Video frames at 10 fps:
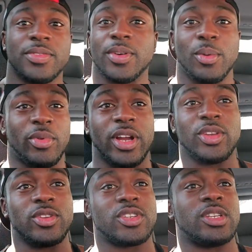Feel
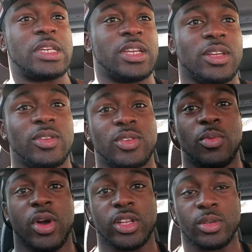brand new. She did,
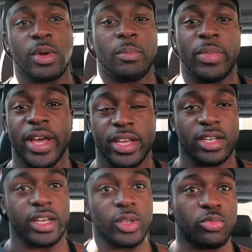she worked on my
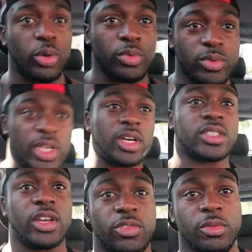back, like the problems that I
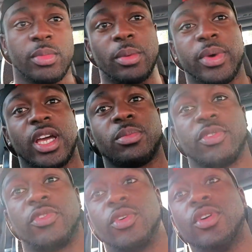was having with my back
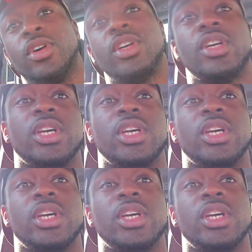before.